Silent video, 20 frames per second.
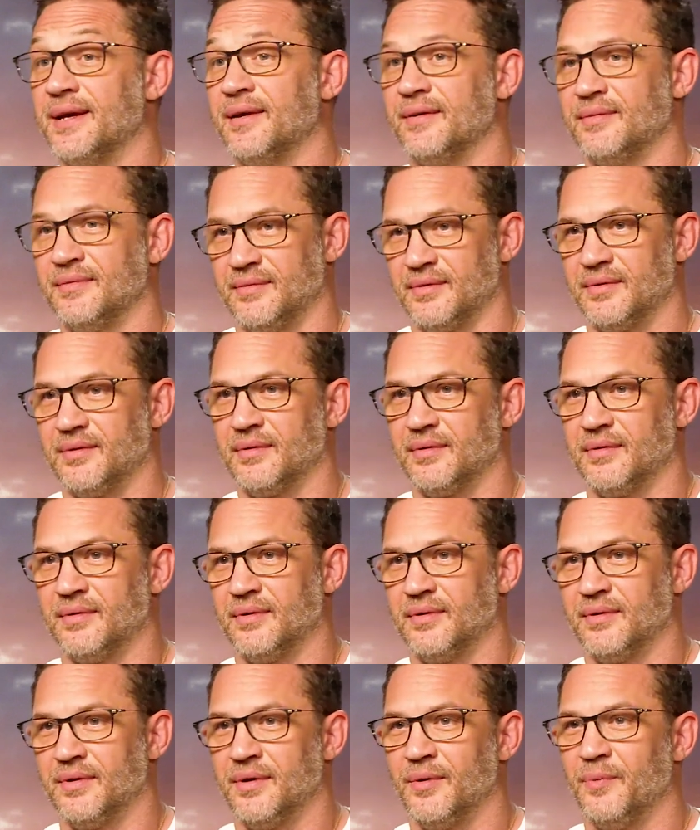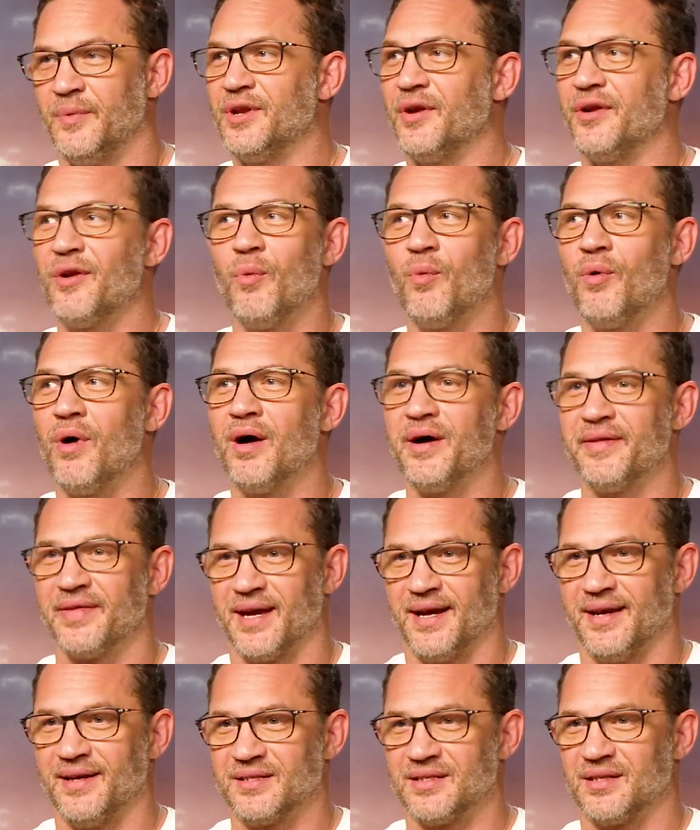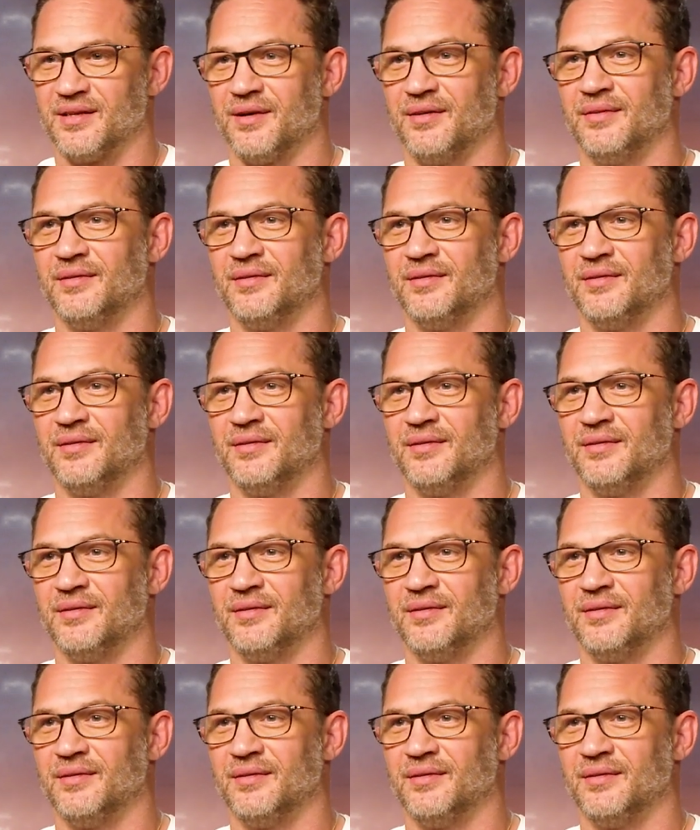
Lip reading: hear. We don't know why that is, though.